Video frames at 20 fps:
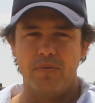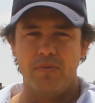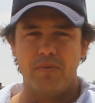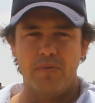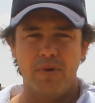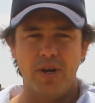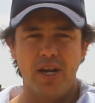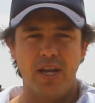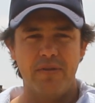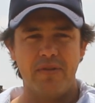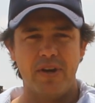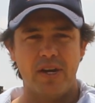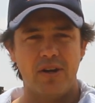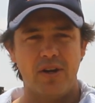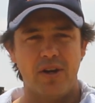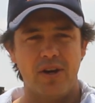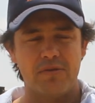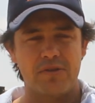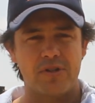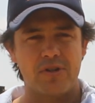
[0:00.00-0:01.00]
we leave our
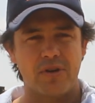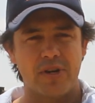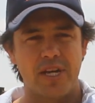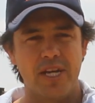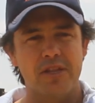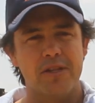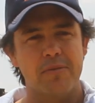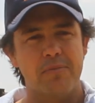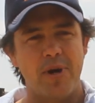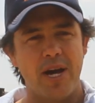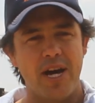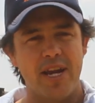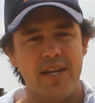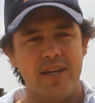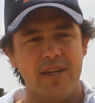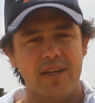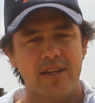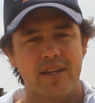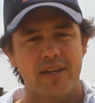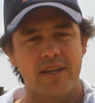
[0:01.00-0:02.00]
livestock in the paddock
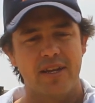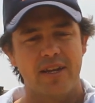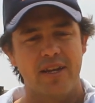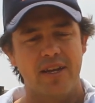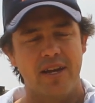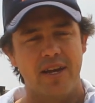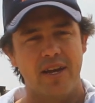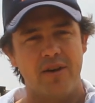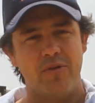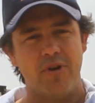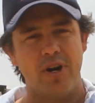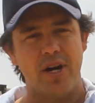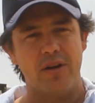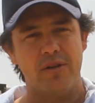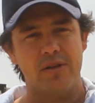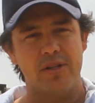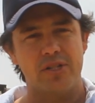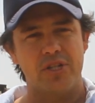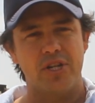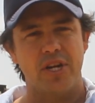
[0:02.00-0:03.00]
and
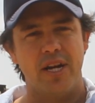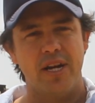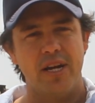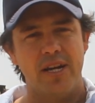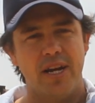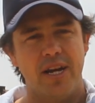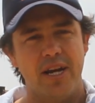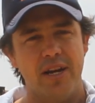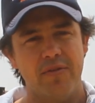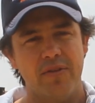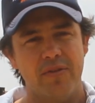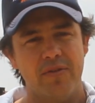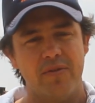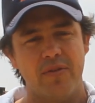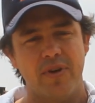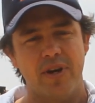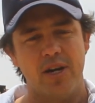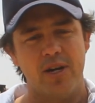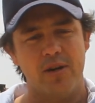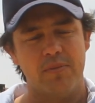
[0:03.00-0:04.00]
roll the chain over,
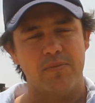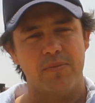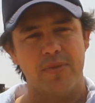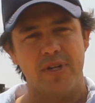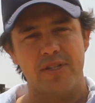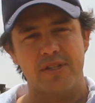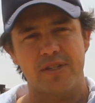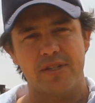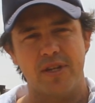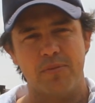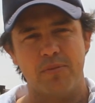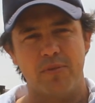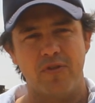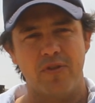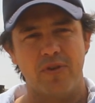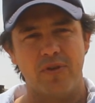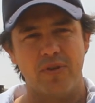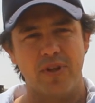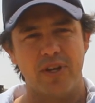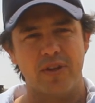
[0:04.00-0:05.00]
as I said
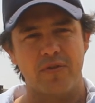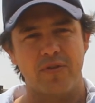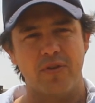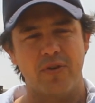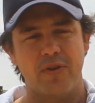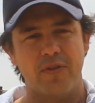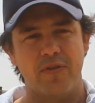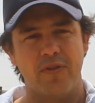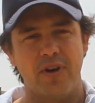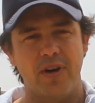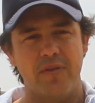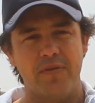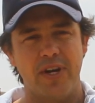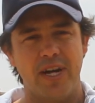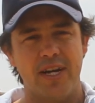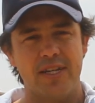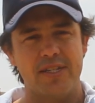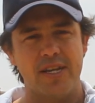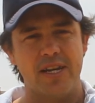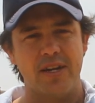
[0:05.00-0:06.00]
before, those 4 or 5
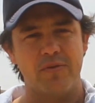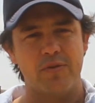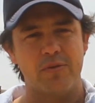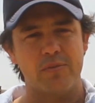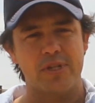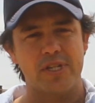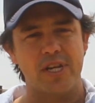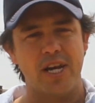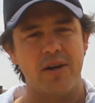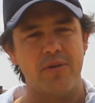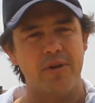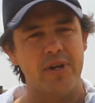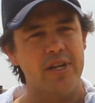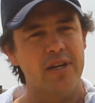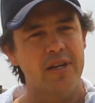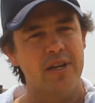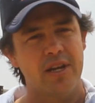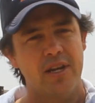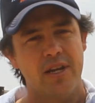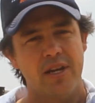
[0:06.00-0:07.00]
days out from sowing,
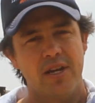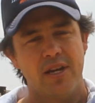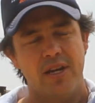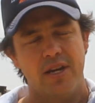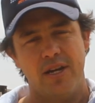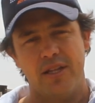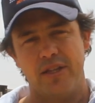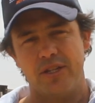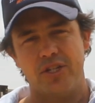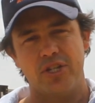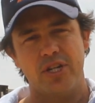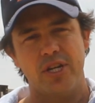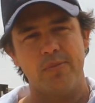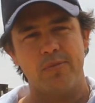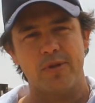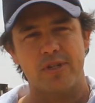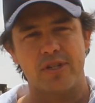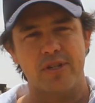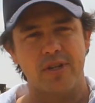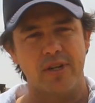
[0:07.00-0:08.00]
and the
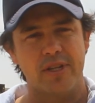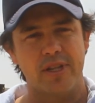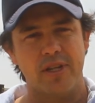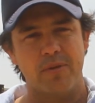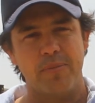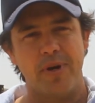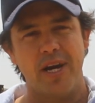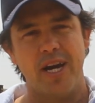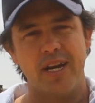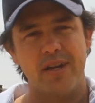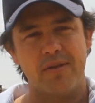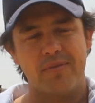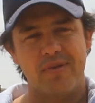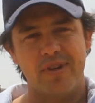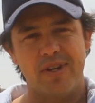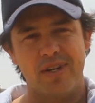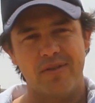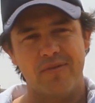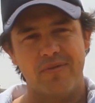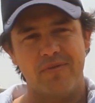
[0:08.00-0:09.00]
sheep are still in the paddock.
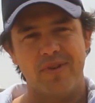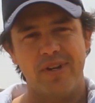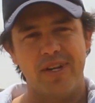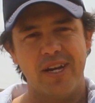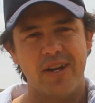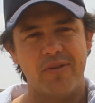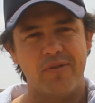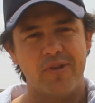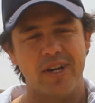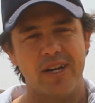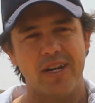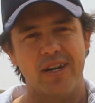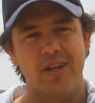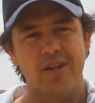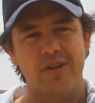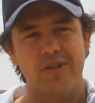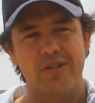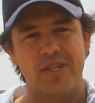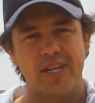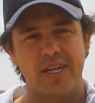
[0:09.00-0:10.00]
We don't really
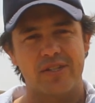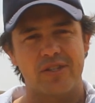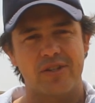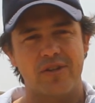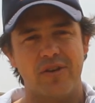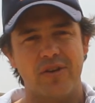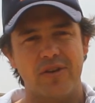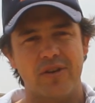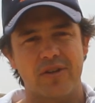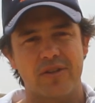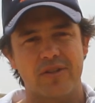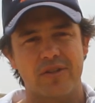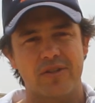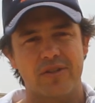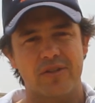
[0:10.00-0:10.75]
lose our stock, and